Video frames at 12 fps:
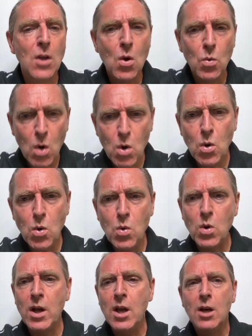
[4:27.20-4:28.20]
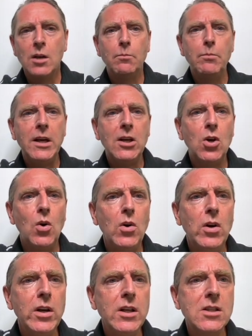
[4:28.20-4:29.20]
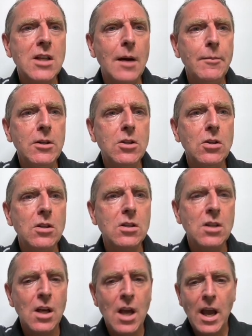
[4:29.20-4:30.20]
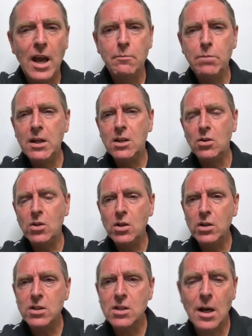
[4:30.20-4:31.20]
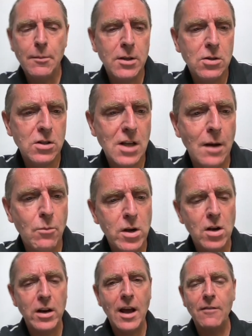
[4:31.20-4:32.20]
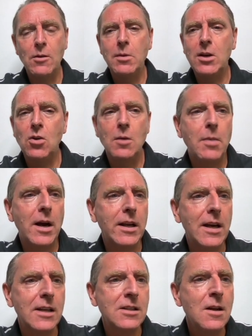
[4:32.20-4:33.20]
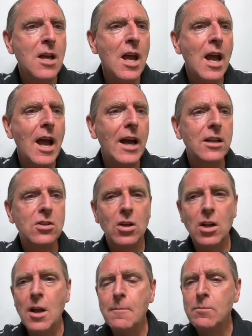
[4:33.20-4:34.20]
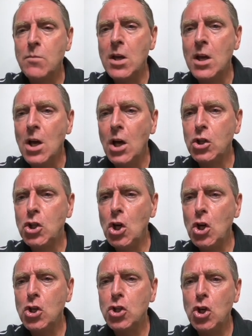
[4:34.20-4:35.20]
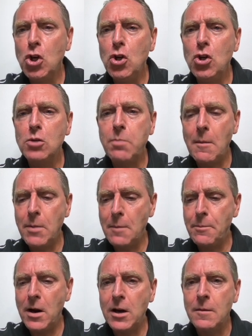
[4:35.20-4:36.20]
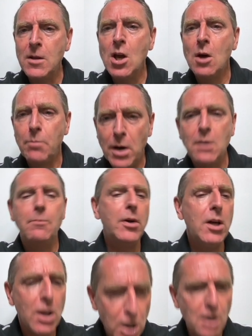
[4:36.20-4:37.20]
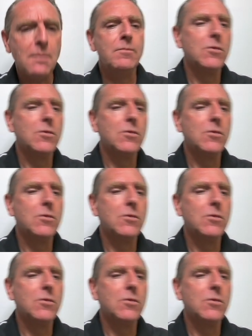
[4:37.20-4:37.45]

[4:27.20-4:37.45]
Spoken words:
Woo! Bitcoin is coming to us. And Bitcoin is coming to us. And we're going to have the Bitcoin party, guys. And it's going to be a Doge, huge Pump It Up party. Pump it up,